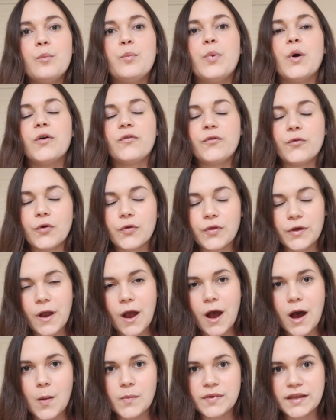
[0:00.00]
before the
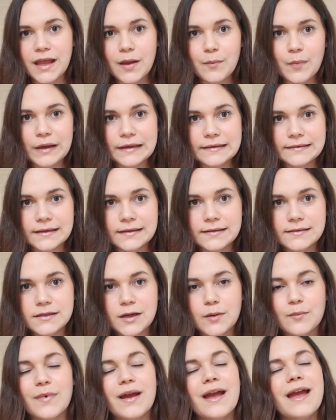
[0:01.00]
carbs hit my
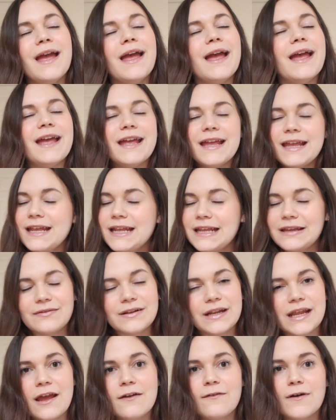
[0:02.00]
system.
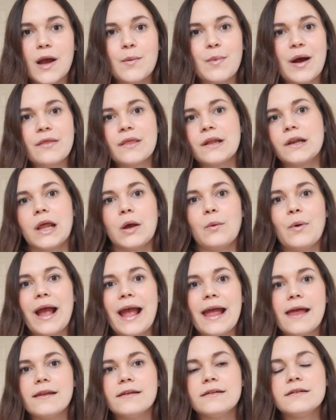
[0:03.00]
Even if I'm at the lower
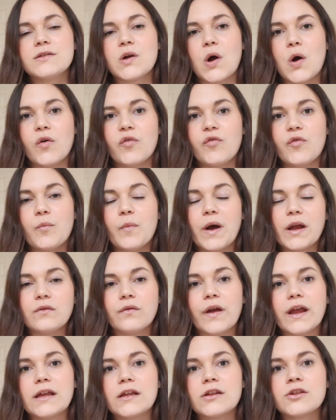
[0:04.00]
end of my
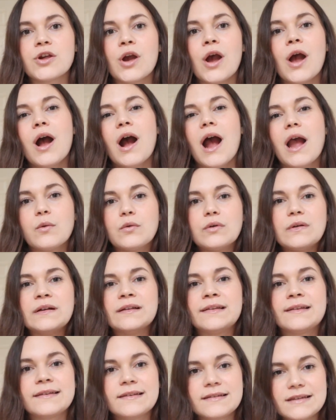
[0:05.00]
range, I will
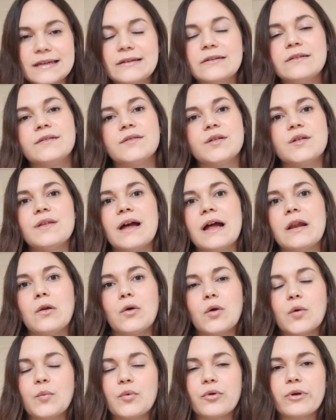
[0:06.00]
still do that
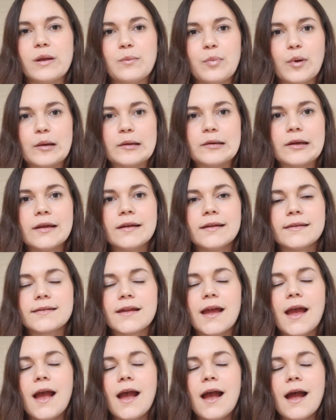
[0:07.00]
long pre-bolus
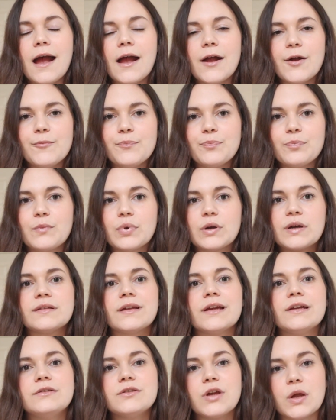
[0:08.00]
um, because
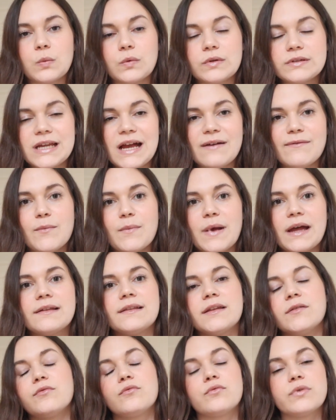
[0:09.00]
I don't want to have a
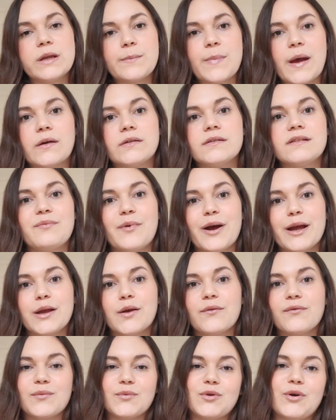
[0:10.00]
massive rebound
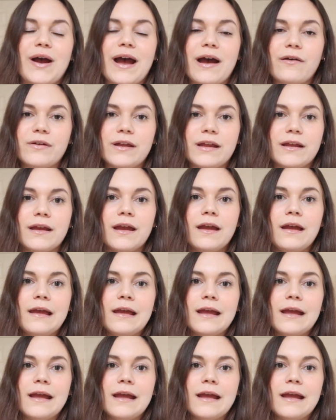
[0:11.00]
spike from not having